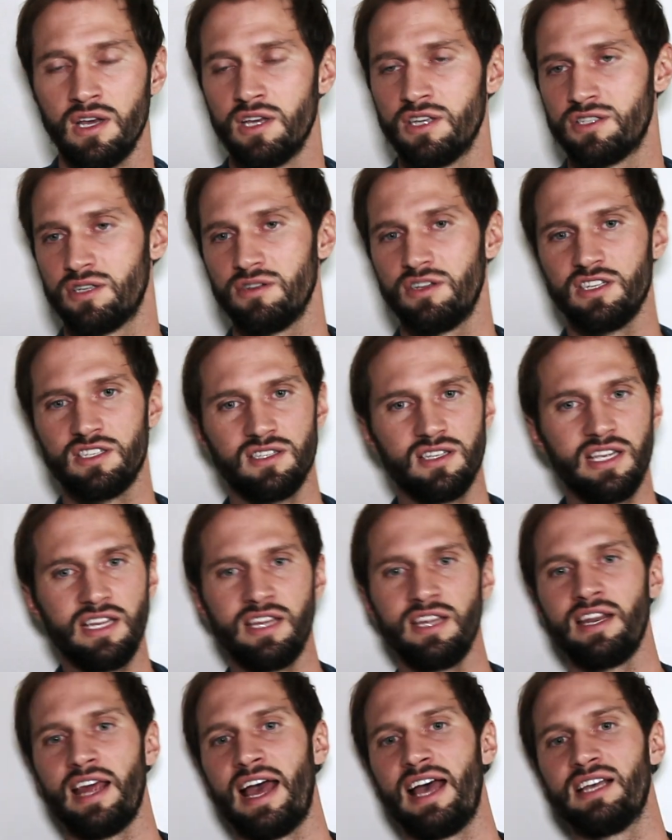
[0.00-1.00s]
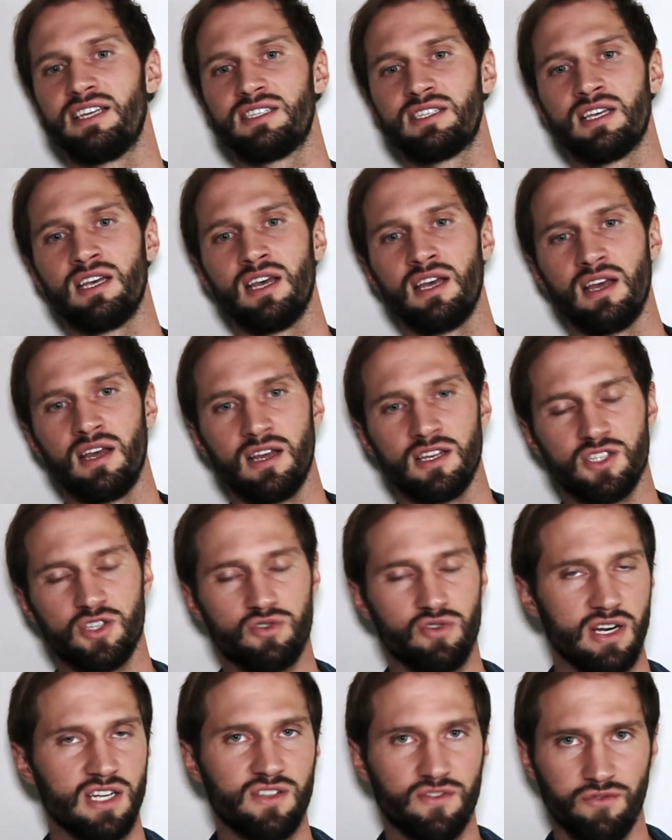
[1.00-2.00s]
So just leading as
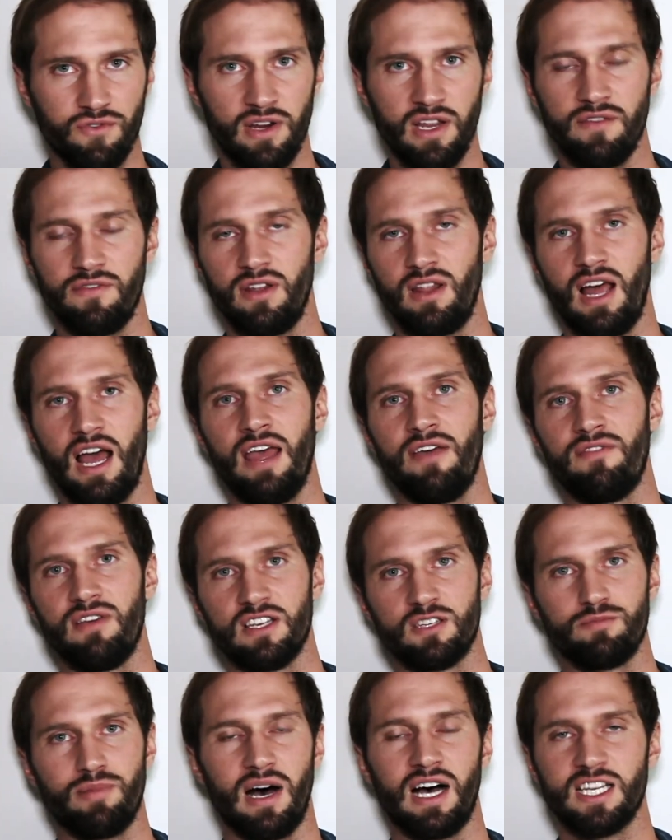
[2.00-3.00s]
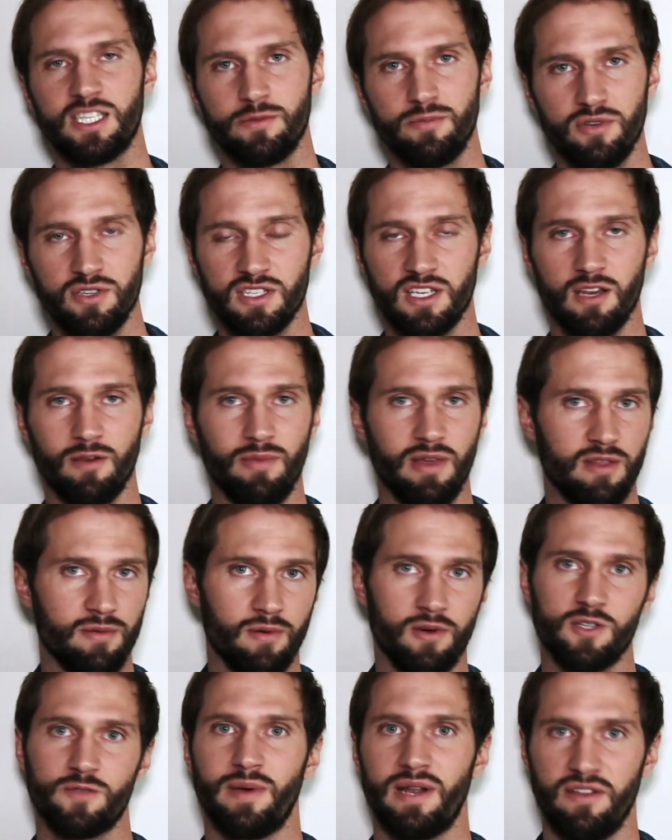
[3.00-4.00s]
stress-free of a life as possible is going to be the
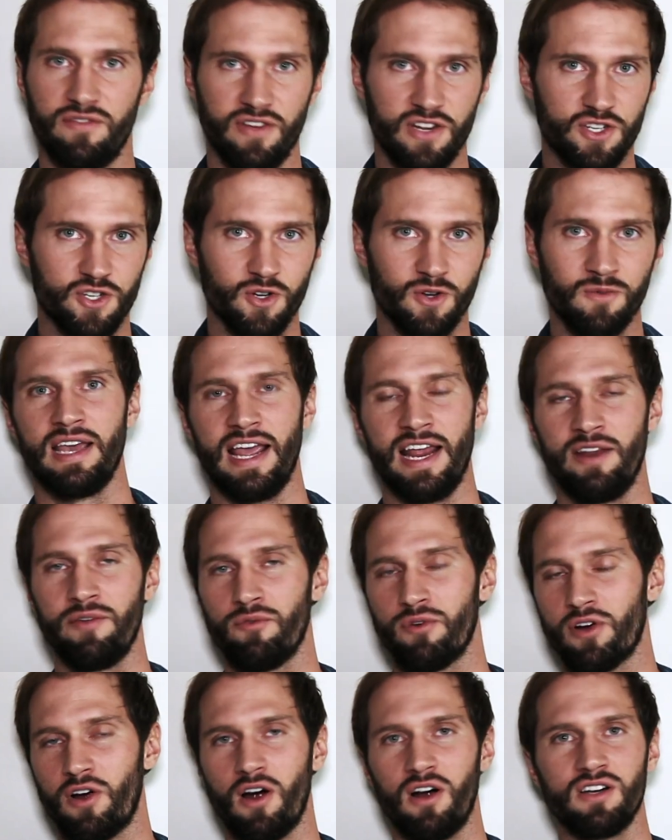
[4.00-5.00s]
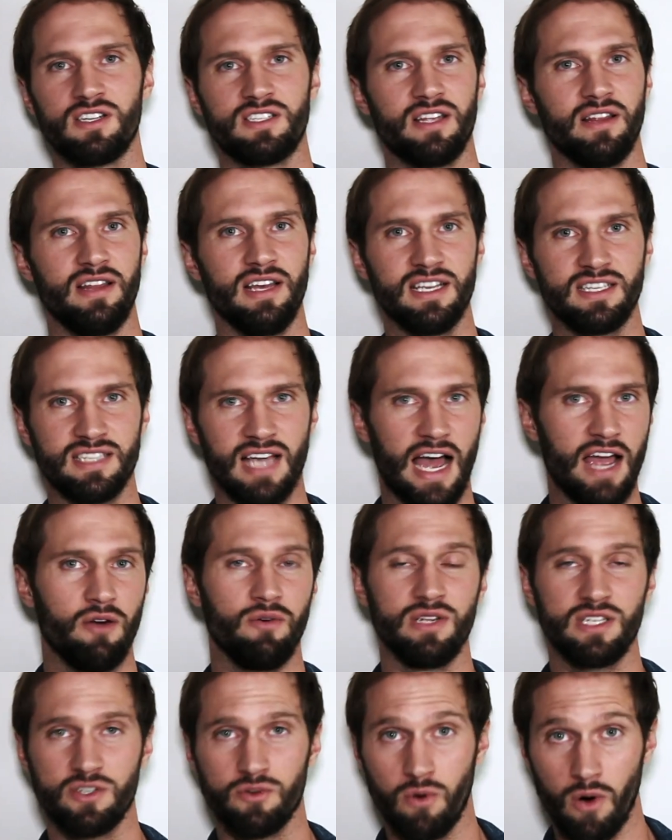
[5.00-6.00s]
most beneficial. And in regards to this, I
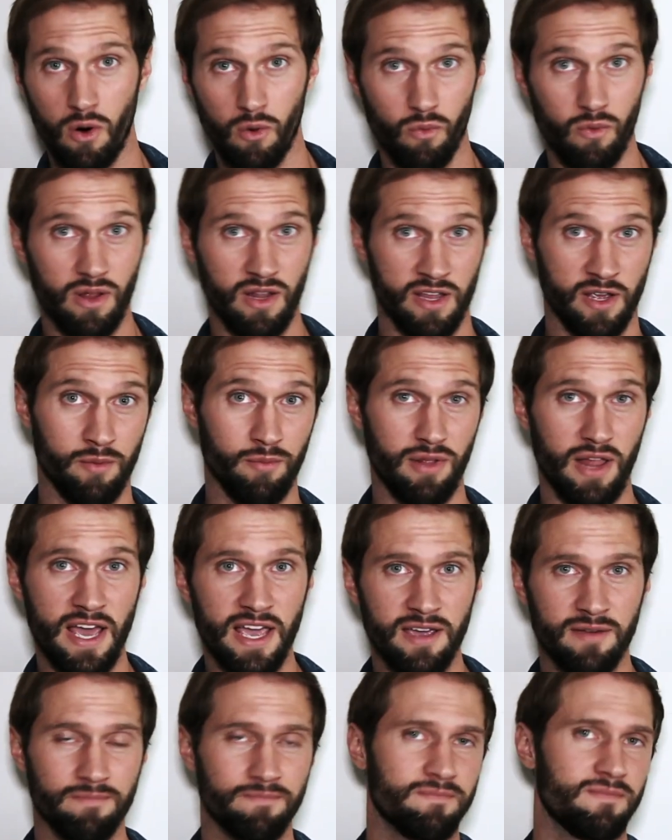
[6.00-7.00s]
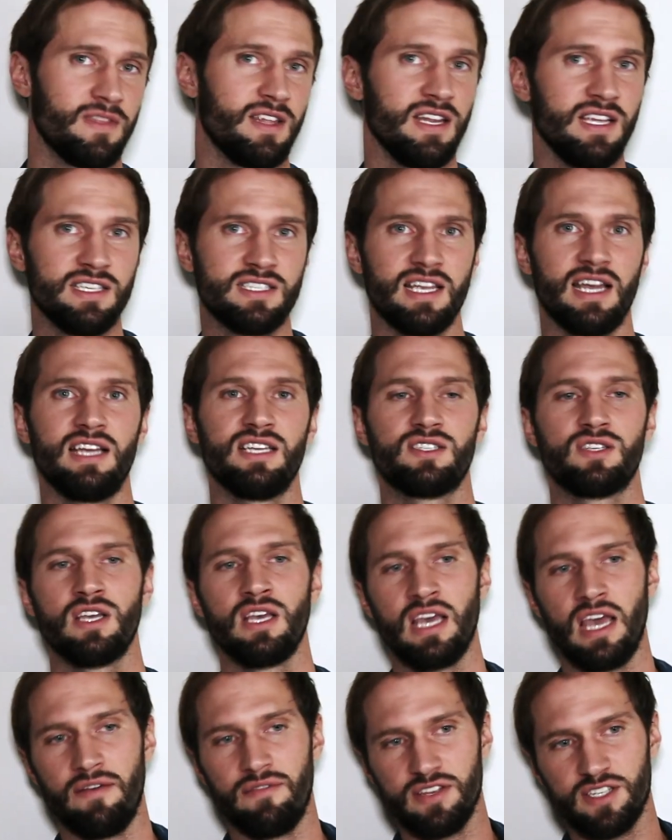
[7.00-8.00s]
always quote William Blake, and he says,
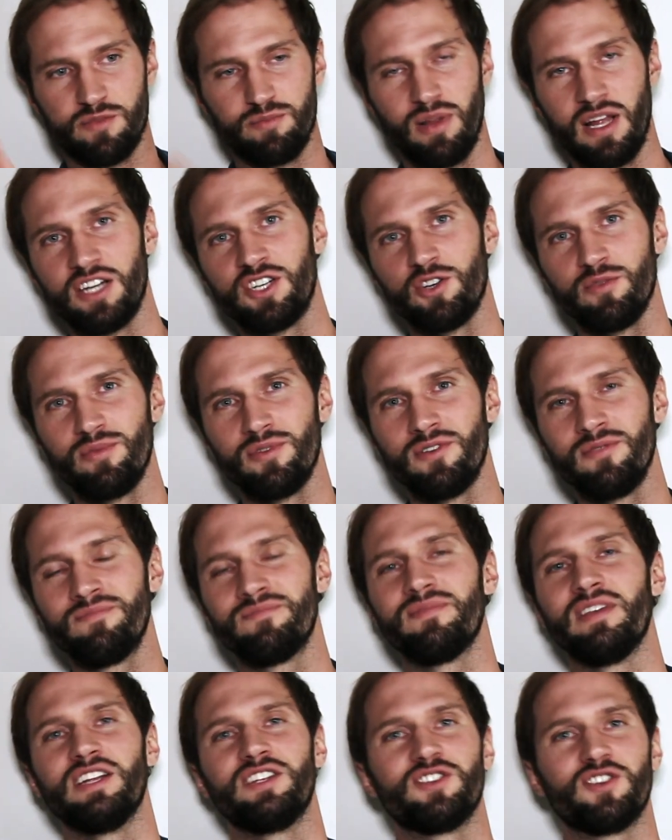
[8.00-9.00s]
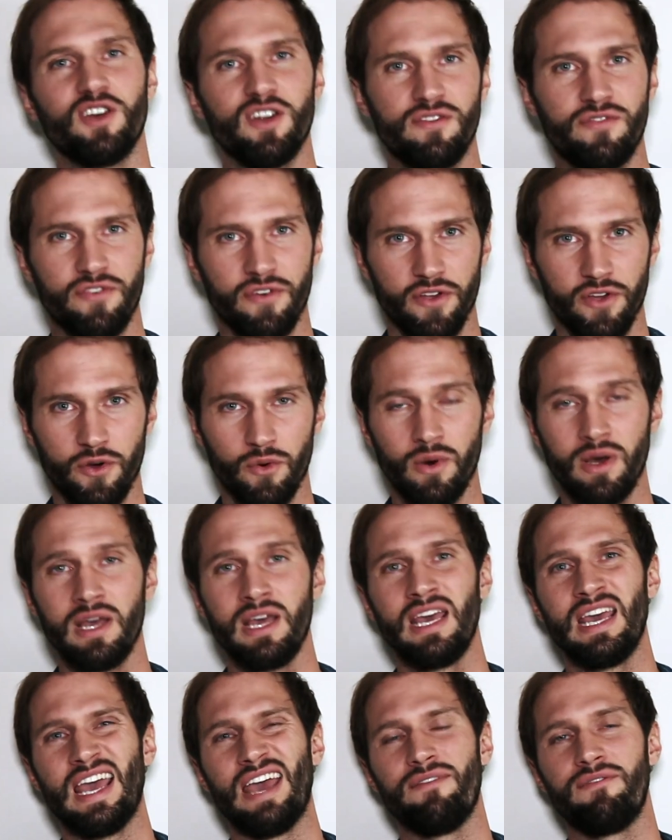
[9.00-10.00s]
if it's pleasurable, it's good for you.
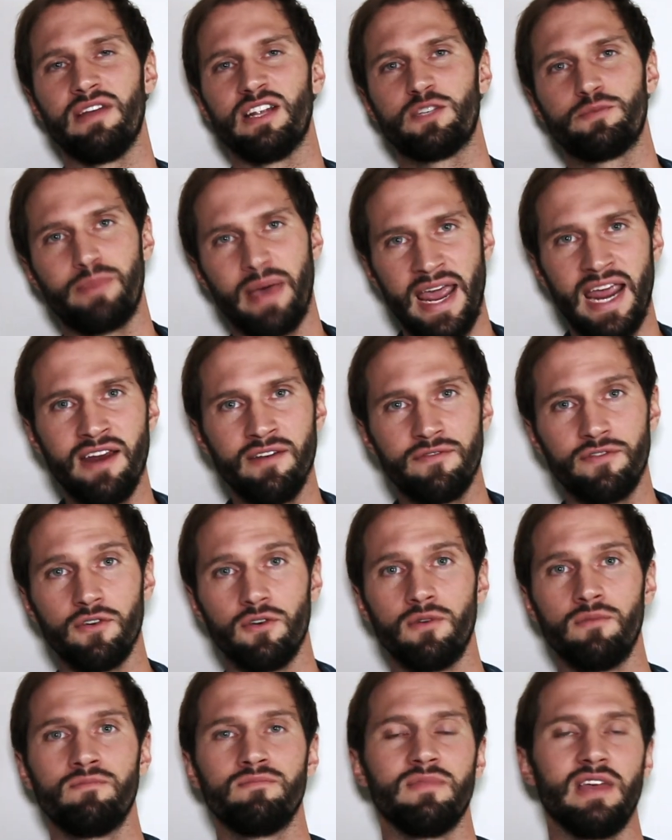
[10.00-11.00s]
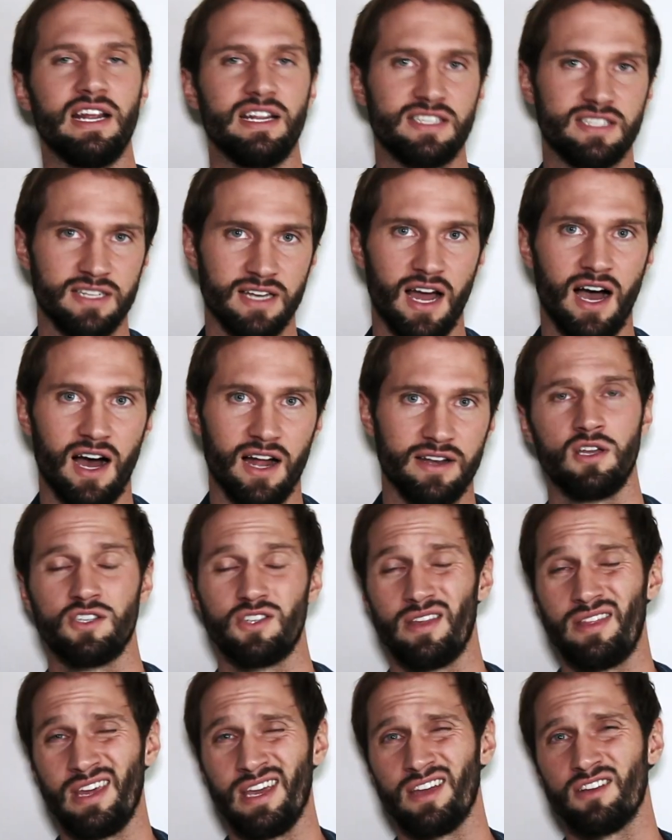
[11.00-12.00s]
If it's painful, it's not.
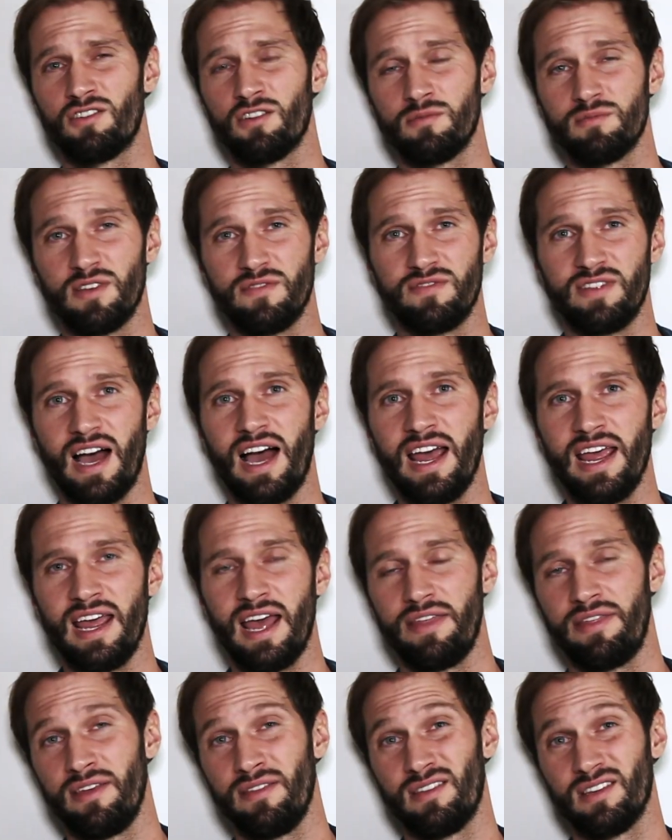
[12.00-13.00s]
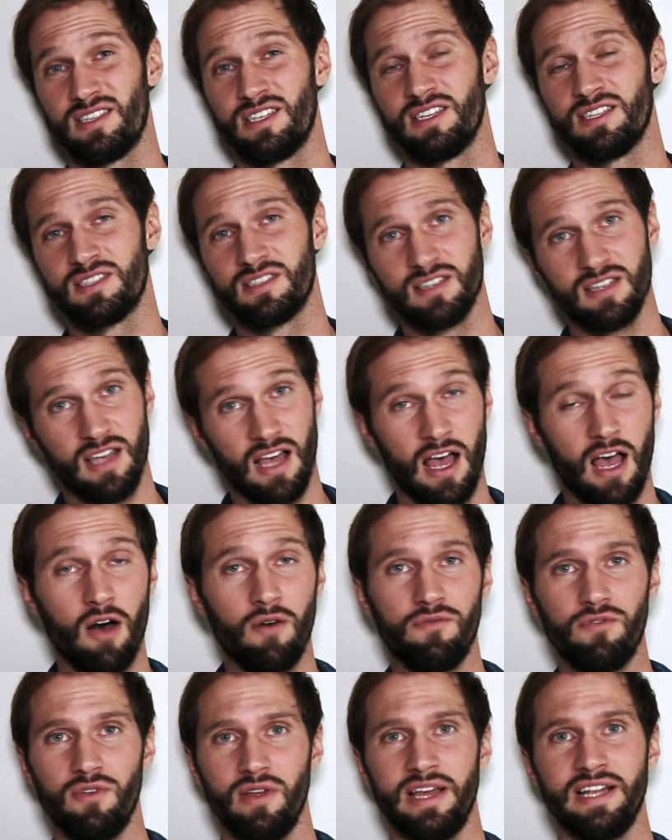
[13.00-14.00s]
So I think in terms of diet, I think this is a
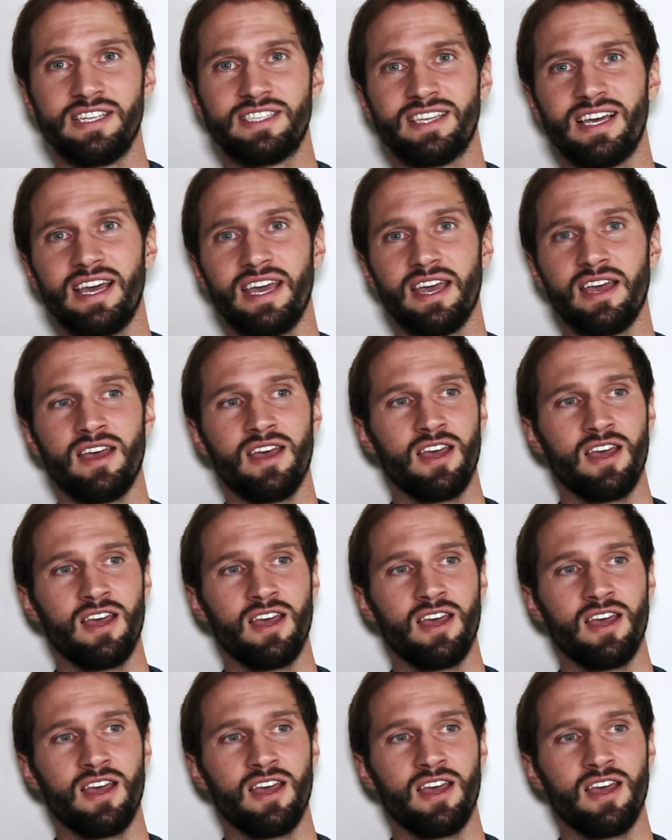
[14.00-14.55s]
helpful insight.